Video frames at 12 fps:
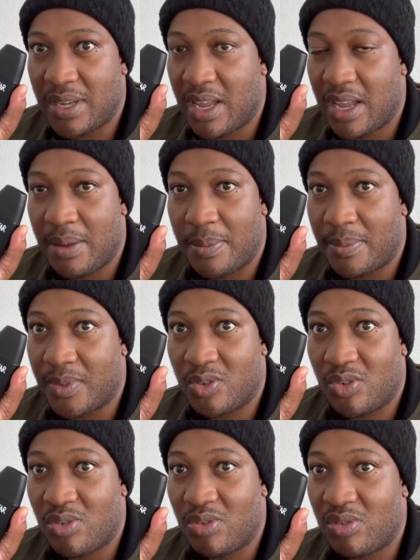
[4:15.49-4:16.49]
Um, you
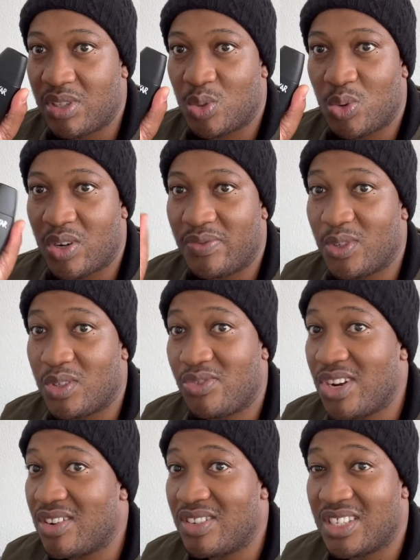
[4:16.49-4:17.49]
know, it's one of those
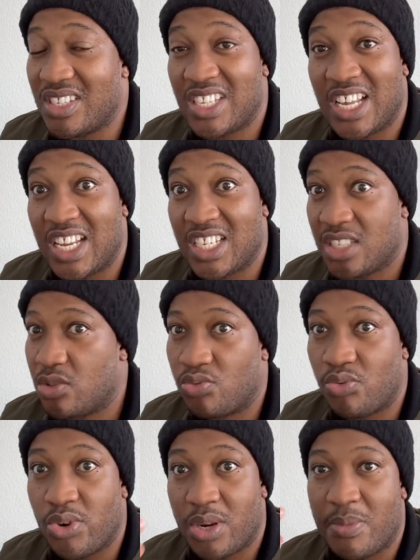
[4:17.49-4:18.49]
fragrances that I just
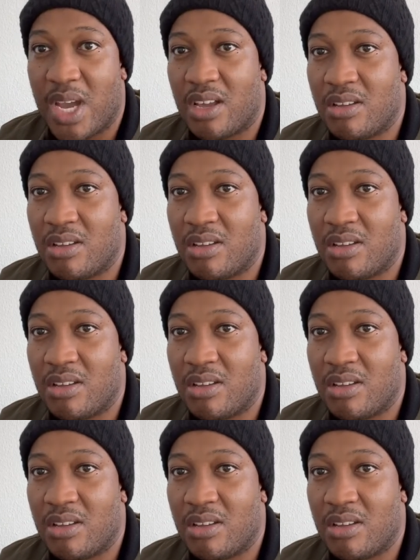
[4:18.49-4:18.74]
threw in my